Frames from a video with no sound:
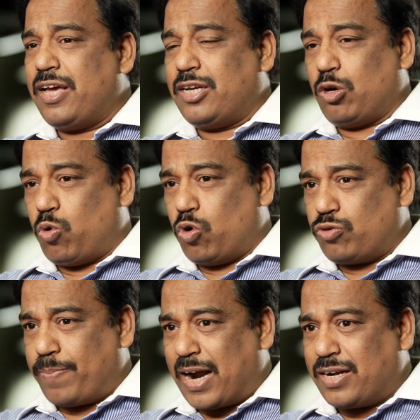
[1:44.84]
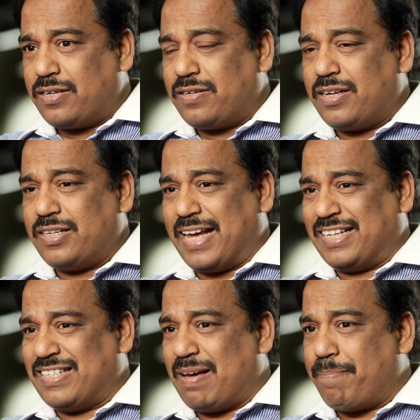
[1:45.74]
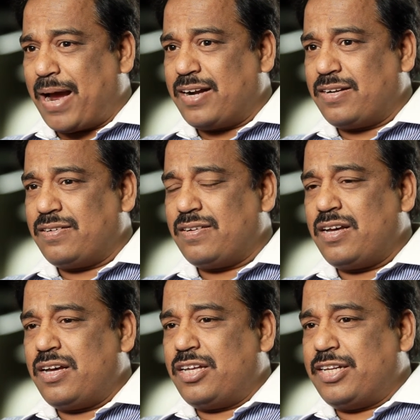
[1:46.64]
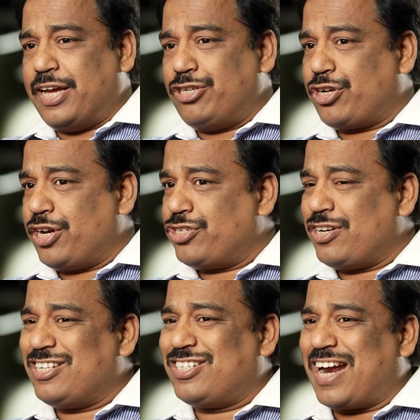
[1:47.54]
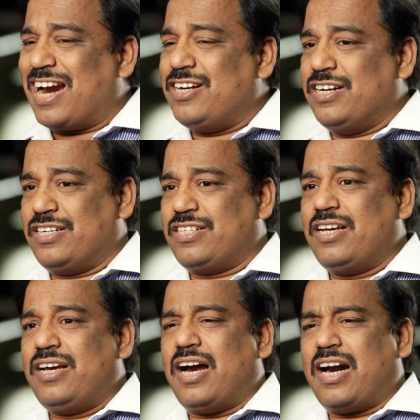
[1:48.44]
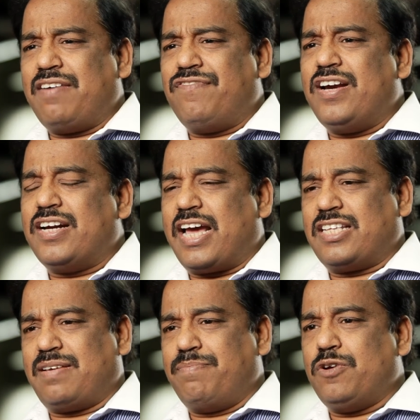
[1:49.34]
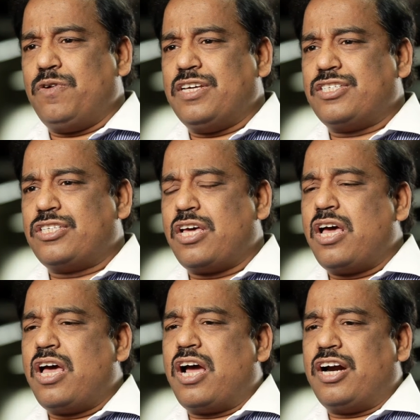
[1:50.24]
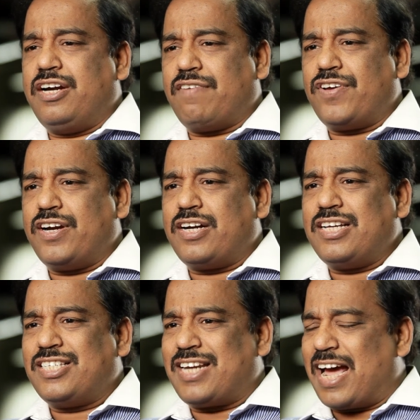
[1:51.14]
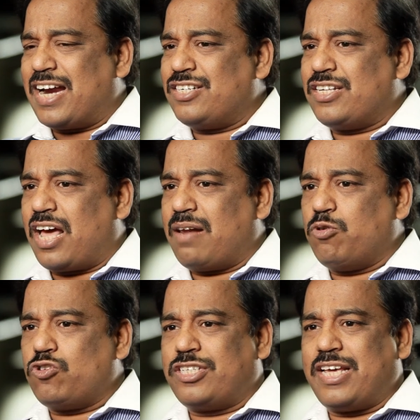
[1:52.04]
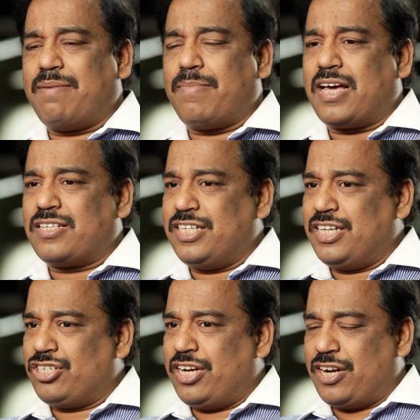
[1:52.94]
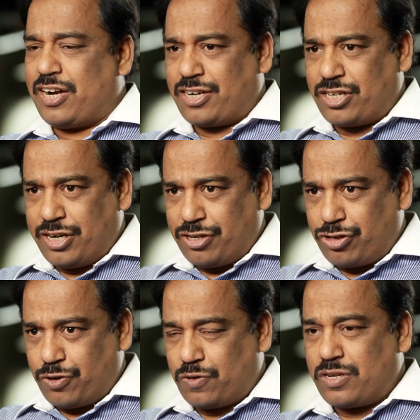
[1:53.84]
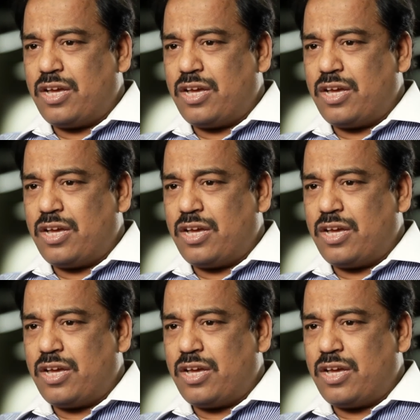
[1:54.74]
The course pattern, the exam pattern, the educational standards, and I felt SMU is definitely stands almost same as the international institutes.